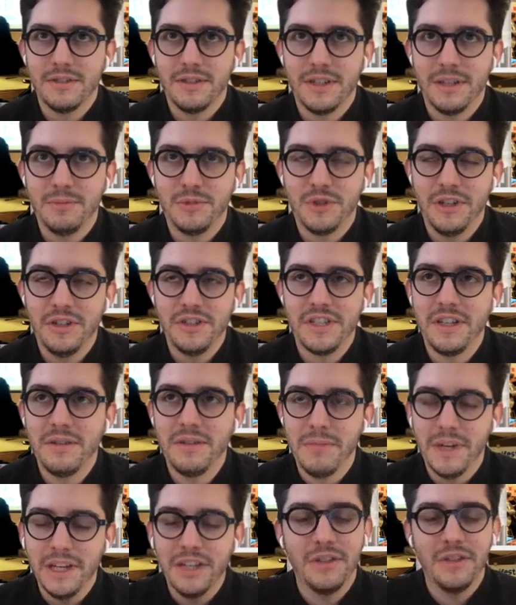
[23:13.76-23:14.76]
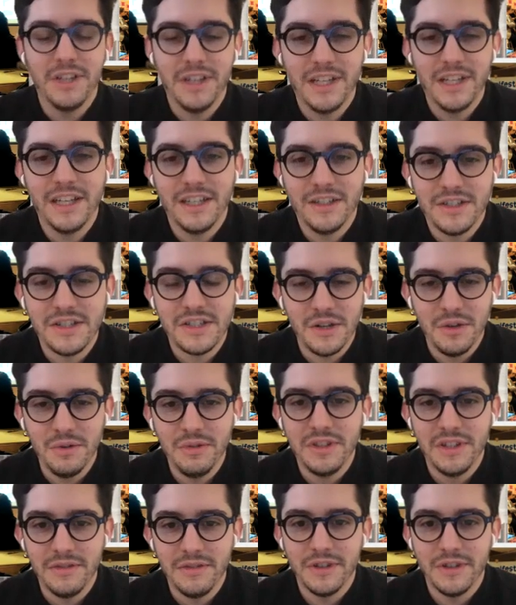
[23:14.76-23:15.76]
I'm trying to say Michael and I are so
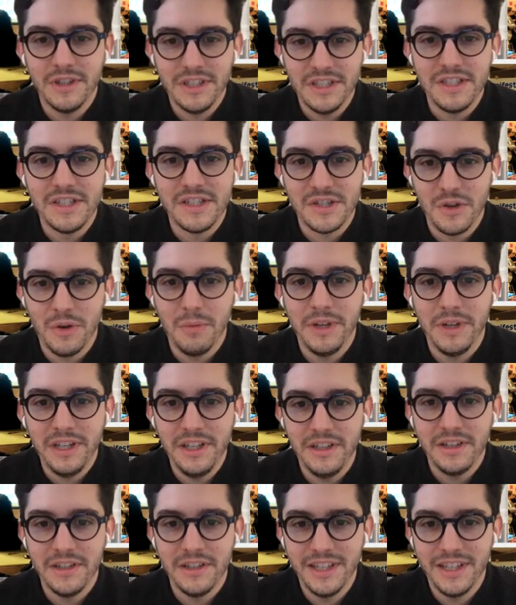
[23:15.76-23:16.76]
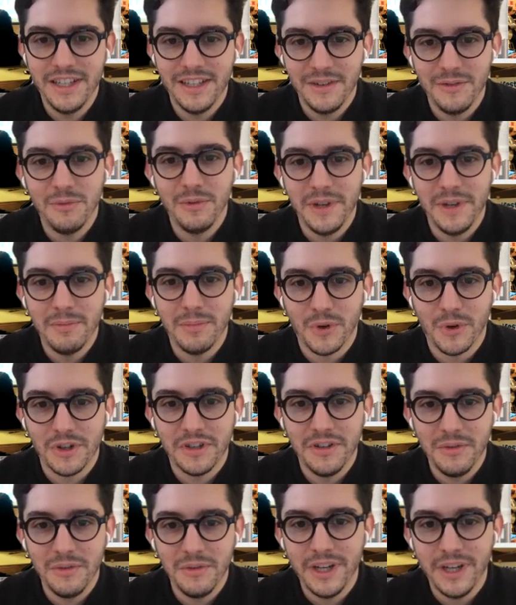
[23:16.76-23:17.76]
different in so many
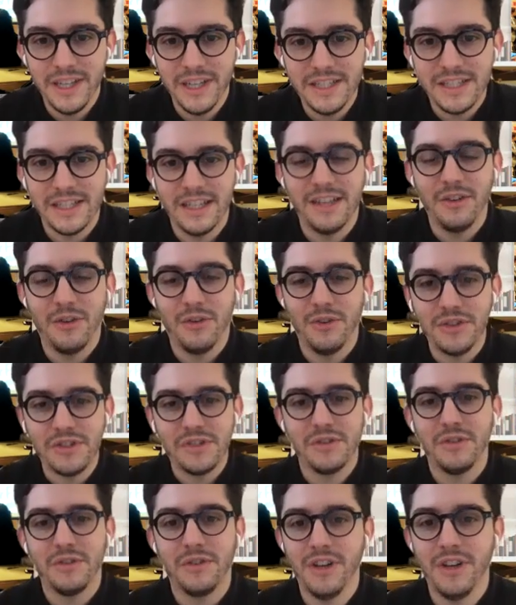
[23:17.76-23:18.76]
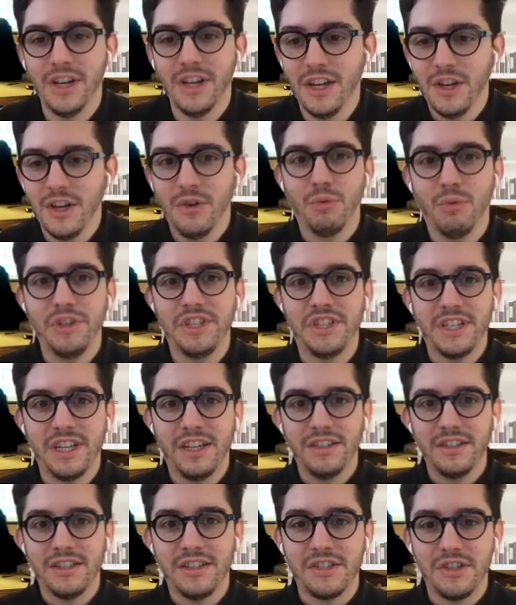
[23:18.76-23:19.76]
important ways. And also we
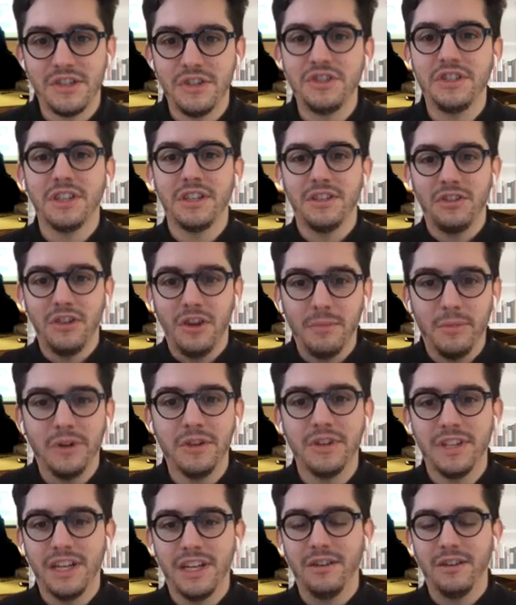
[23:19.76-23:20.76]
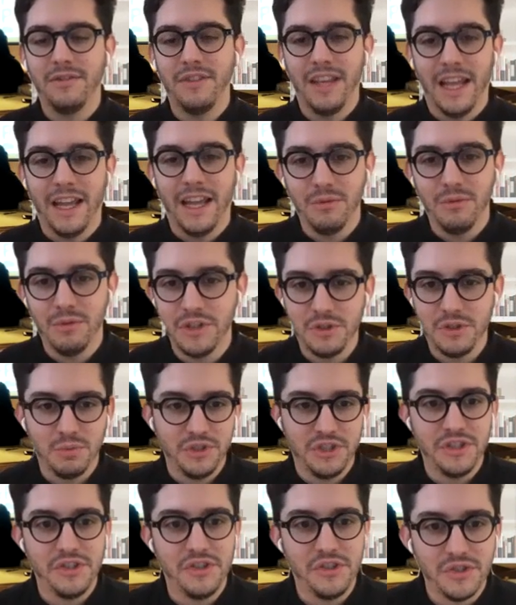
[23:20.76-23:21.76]
share such a common kind of language,
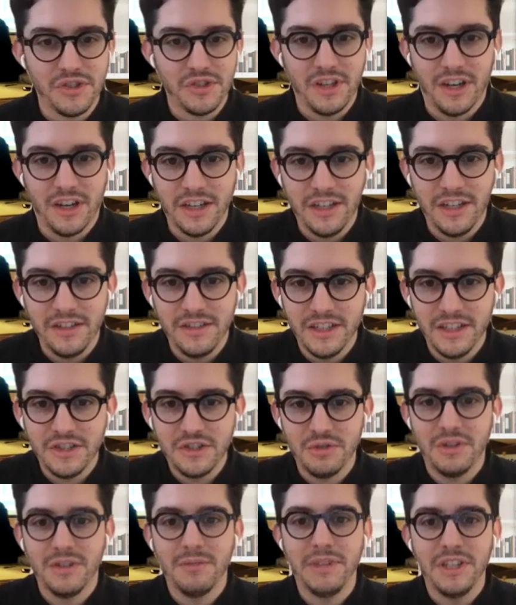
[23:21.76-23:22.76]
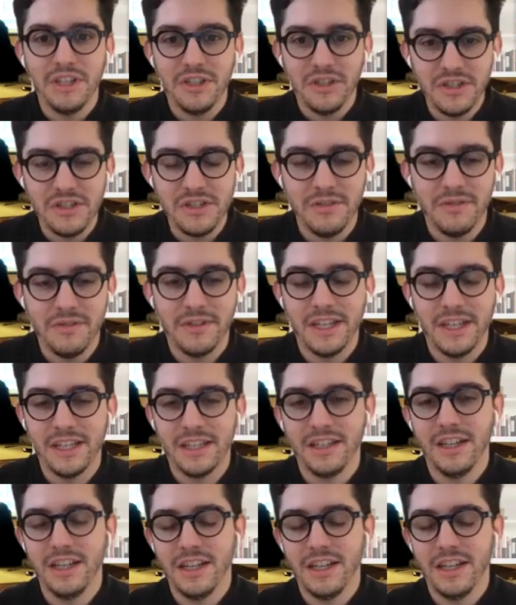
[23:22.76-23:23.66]
which is just architecture. And because of that,